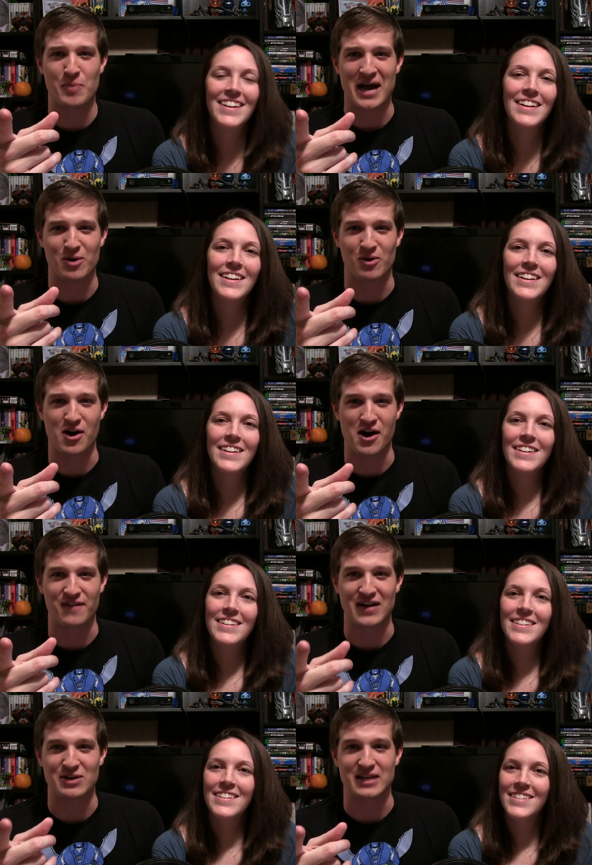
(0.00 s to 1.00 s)
Speaker 1: power
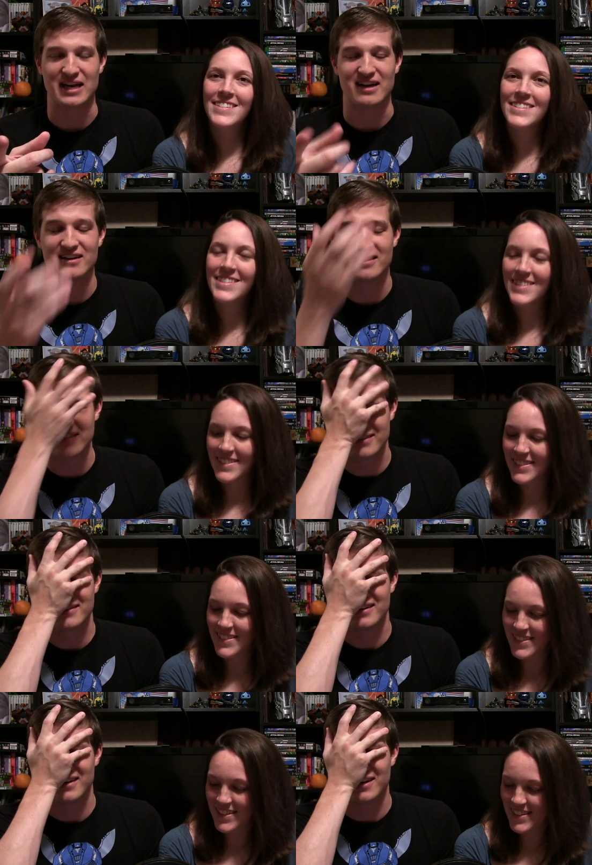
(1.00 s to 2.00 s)
off?" And I was like,
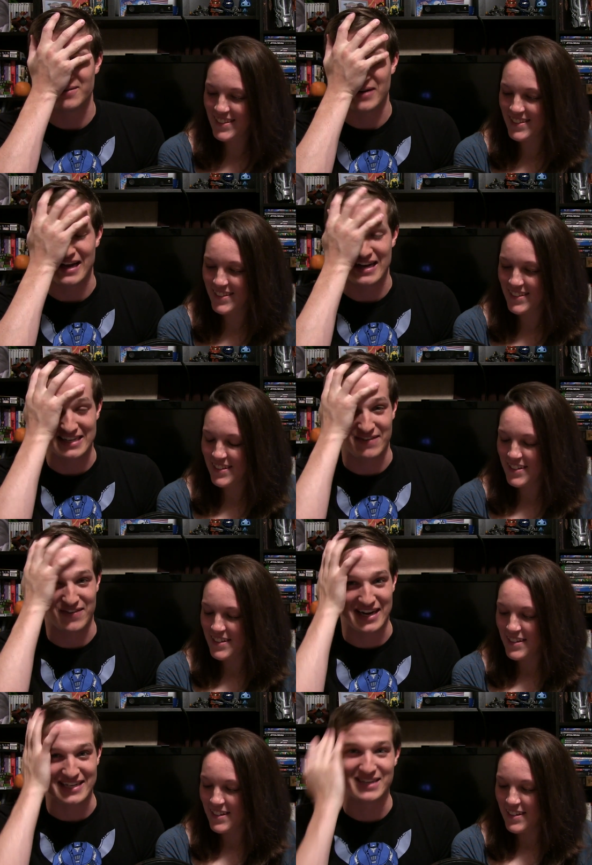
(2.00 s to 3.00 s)
"Oh my gosh, I
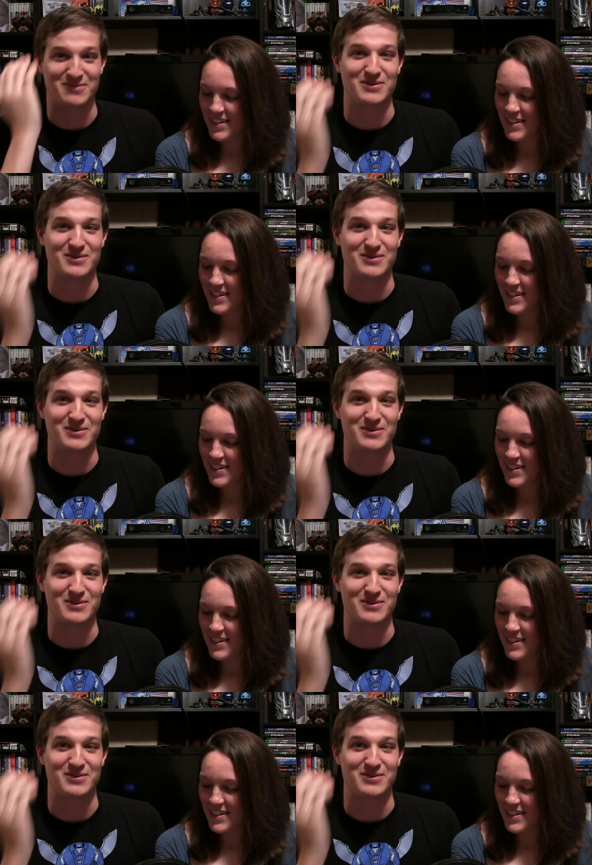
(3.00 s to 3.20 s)
forgot to hit